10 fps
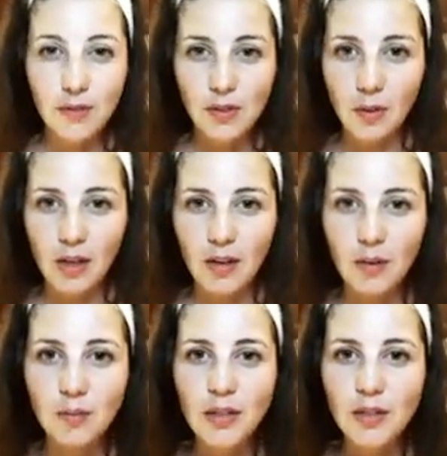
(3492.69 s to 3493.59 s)
so I
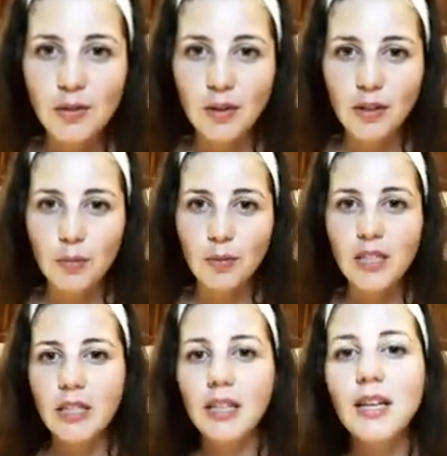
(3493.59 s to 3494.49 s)
can't really do another
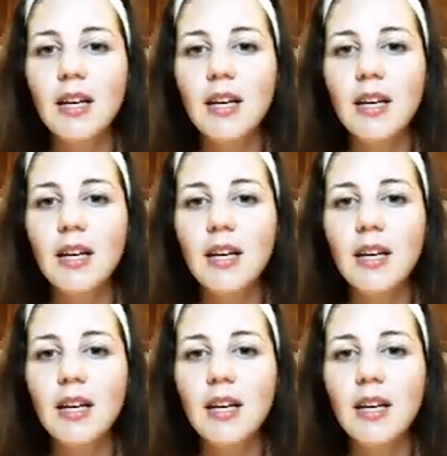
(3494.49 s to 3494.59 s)
reading.